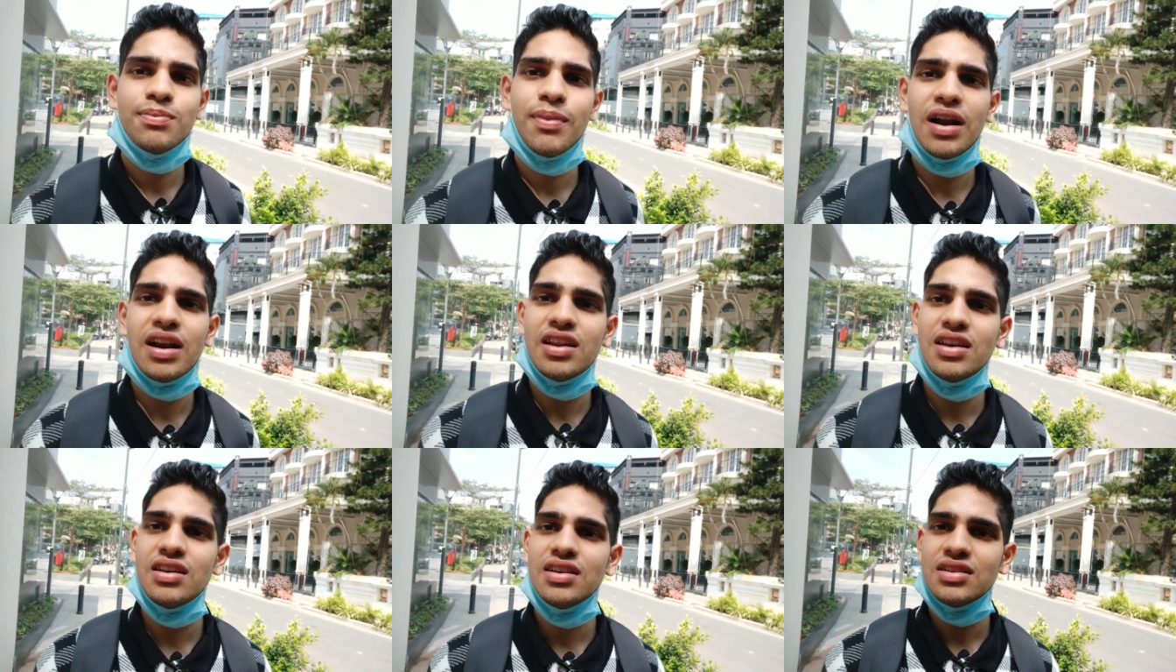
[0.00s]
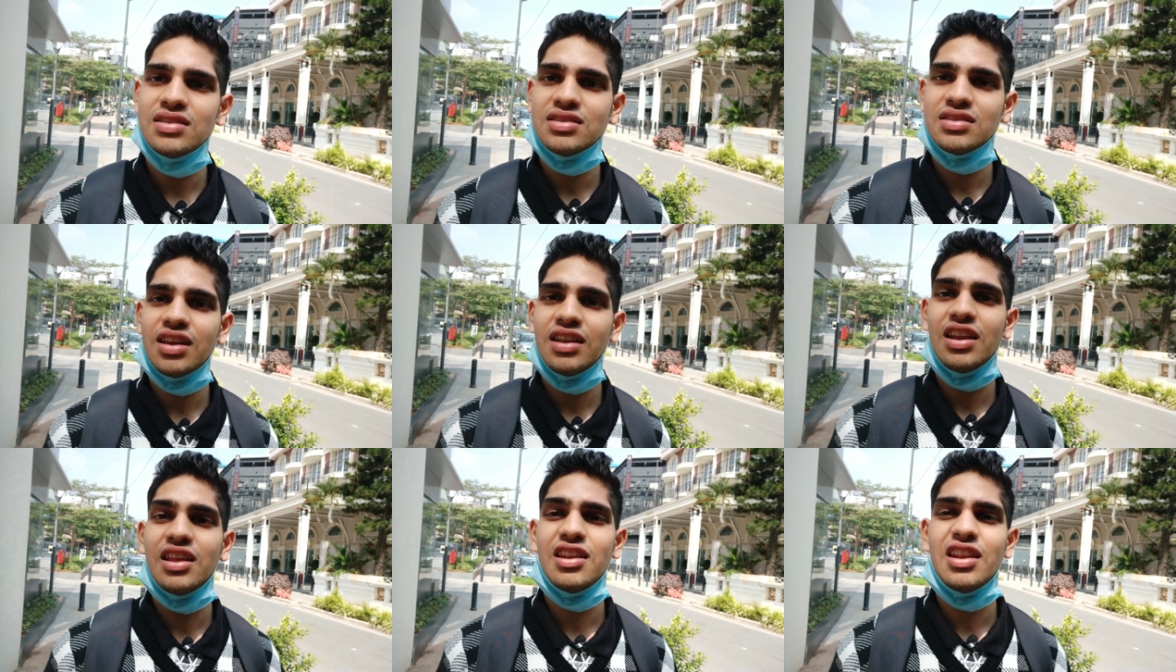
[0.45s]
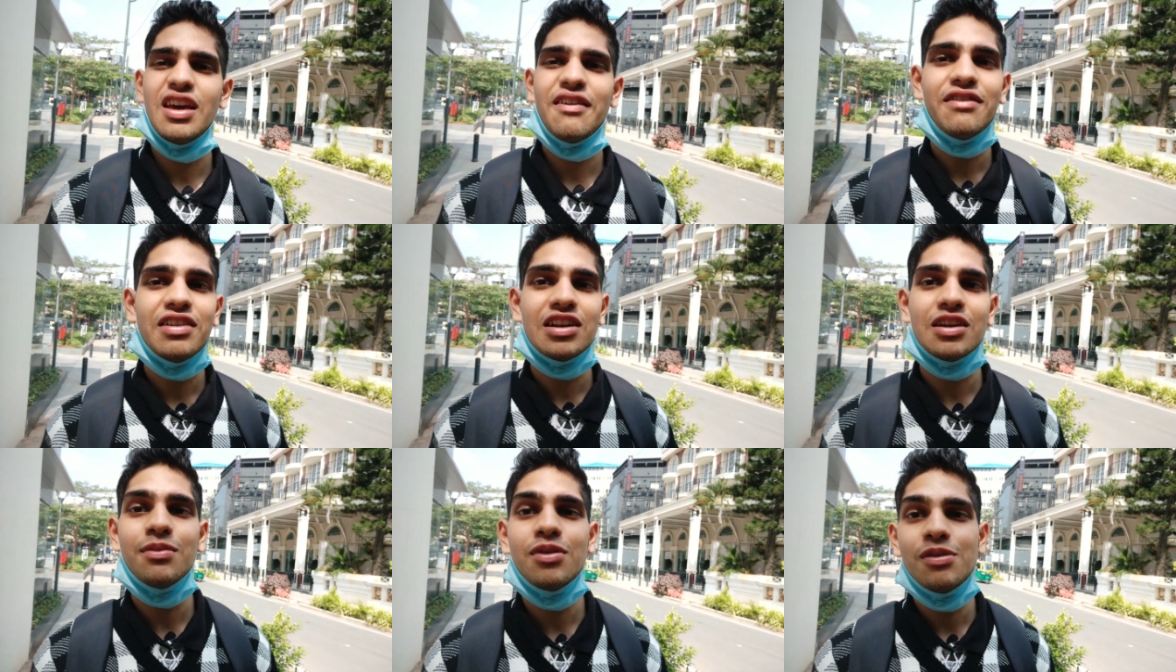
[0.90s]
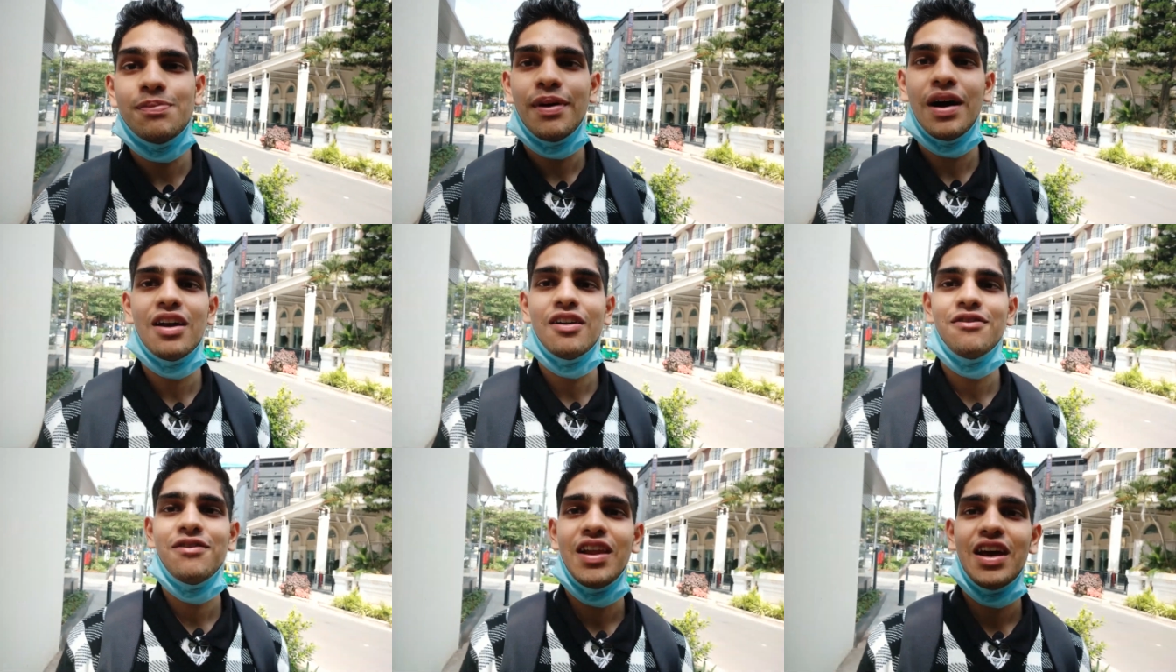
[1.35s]
Money is an inevitable
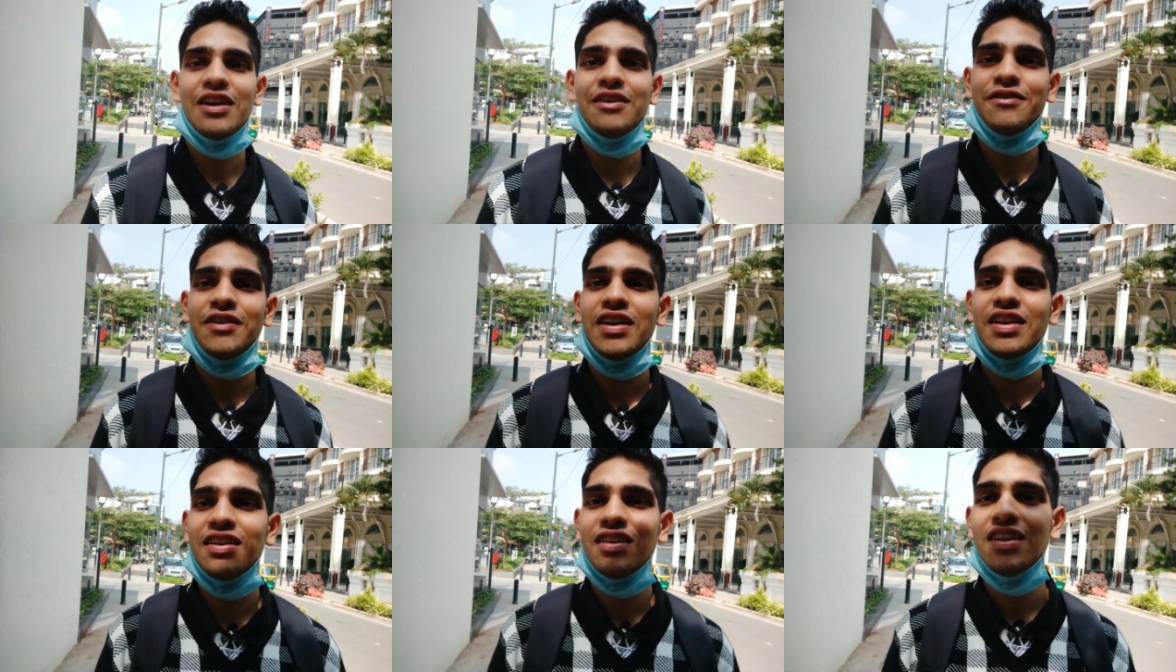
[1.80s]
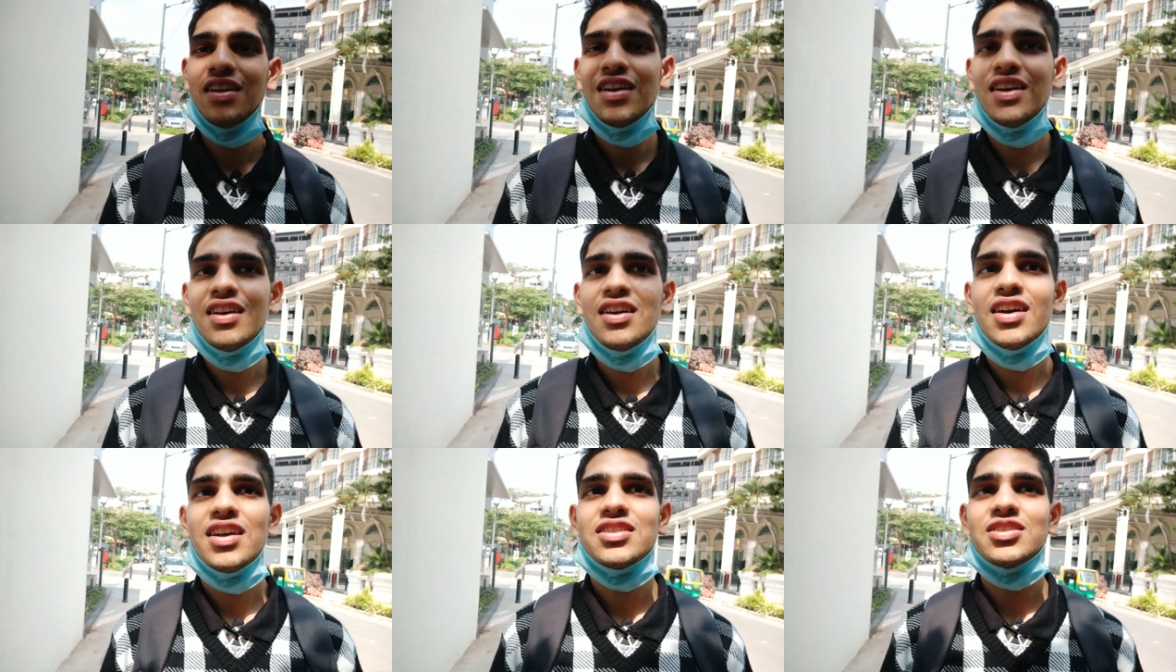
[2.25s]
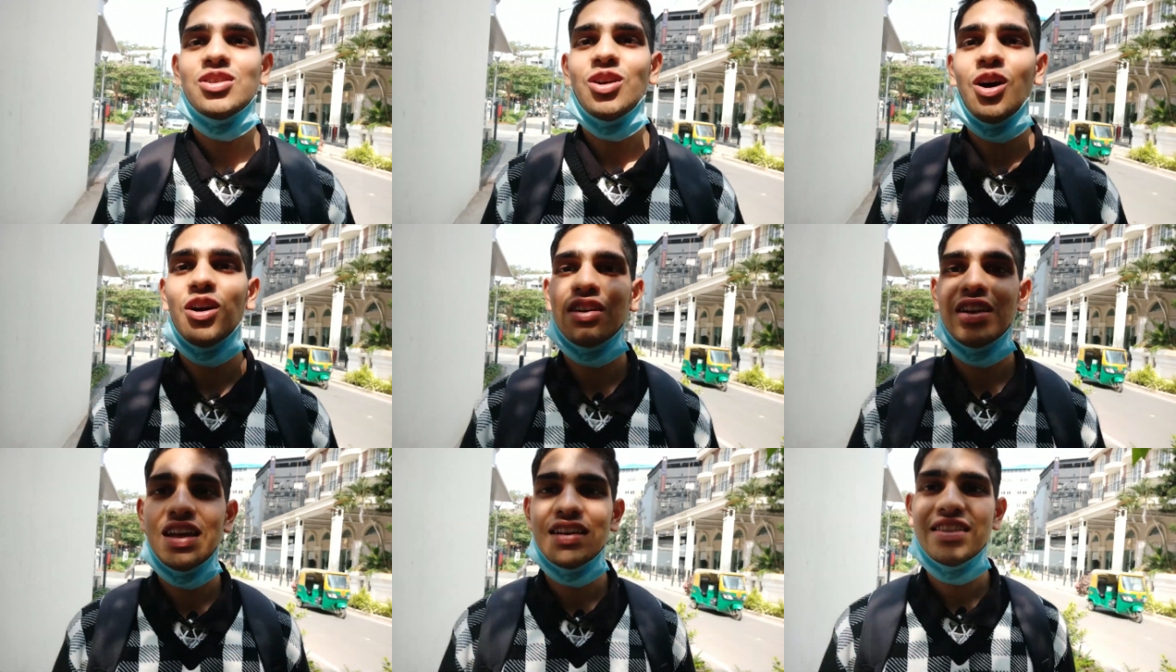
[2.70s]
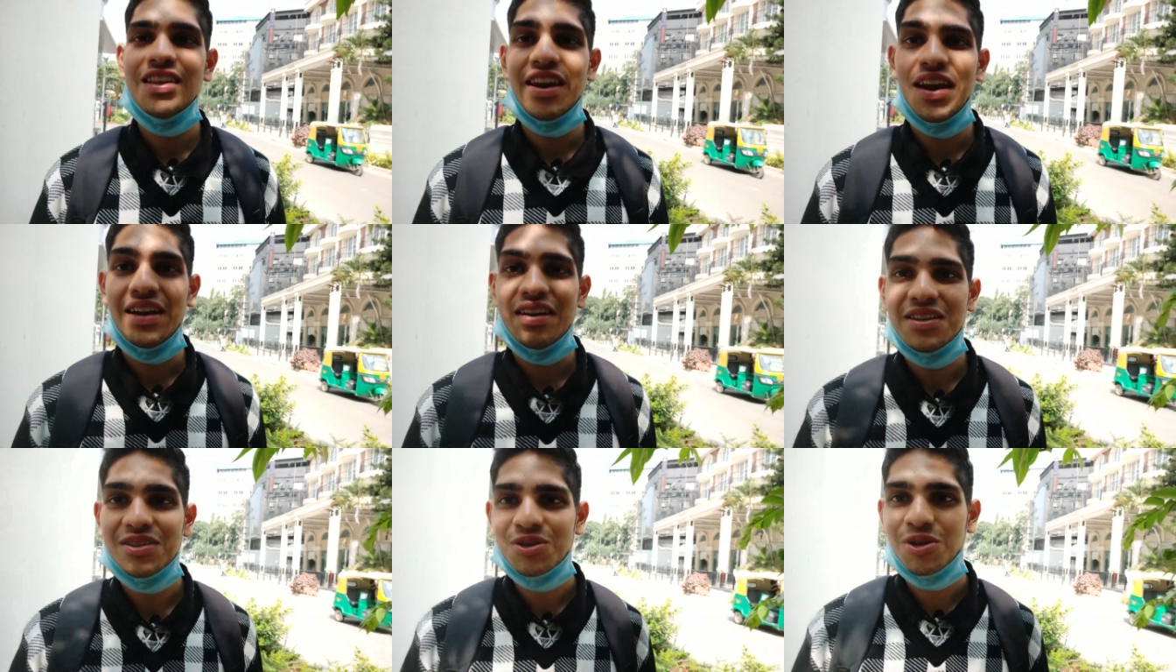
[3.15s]
part of life, and it's not like the
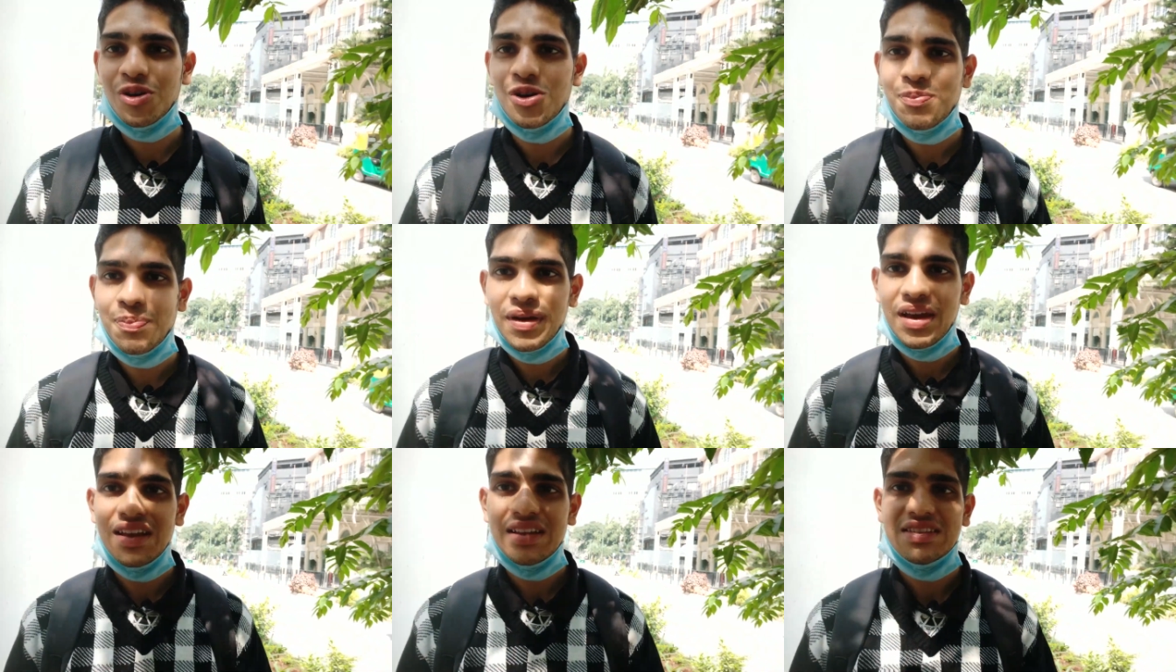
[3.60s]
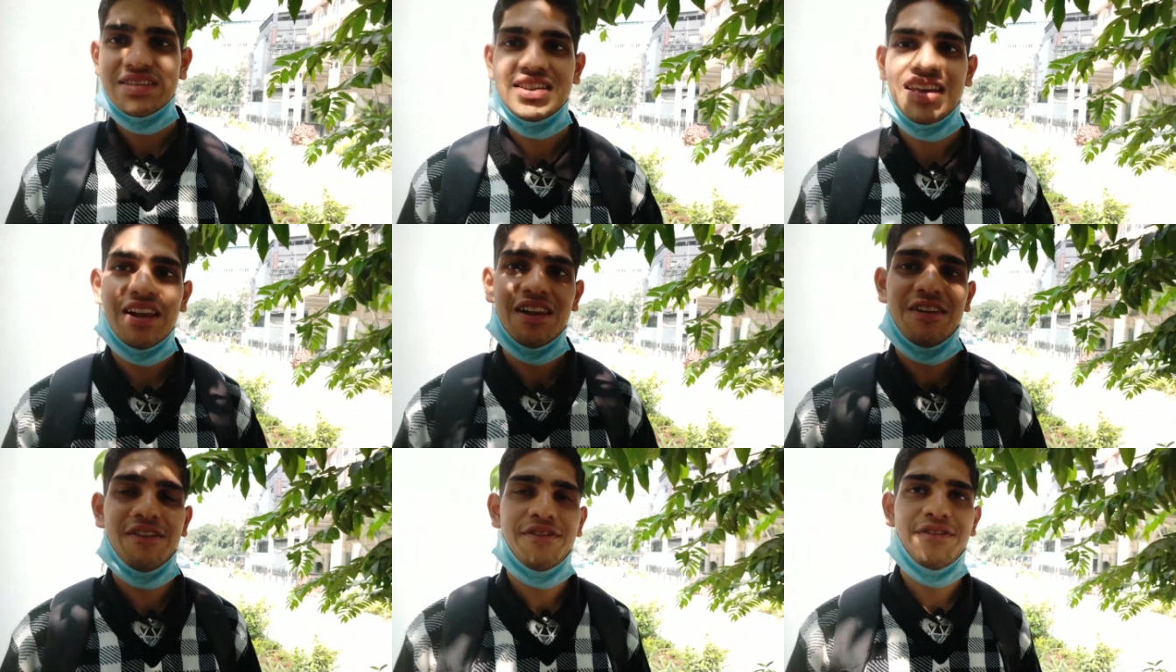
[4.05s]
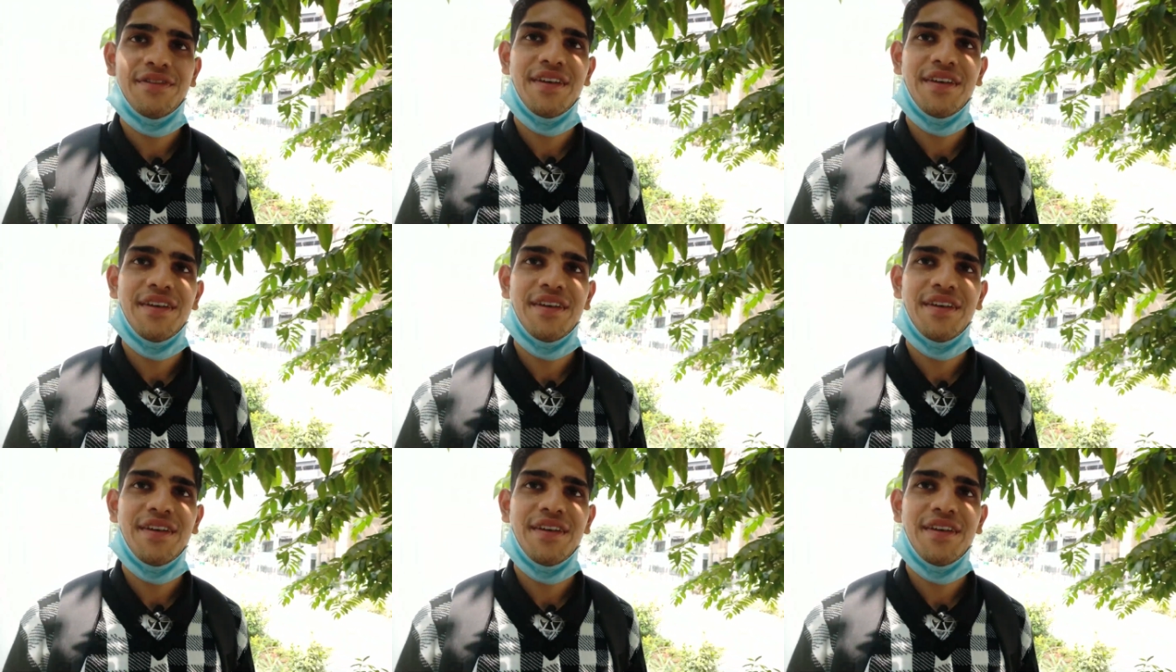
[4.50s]
rent is going to pay itself,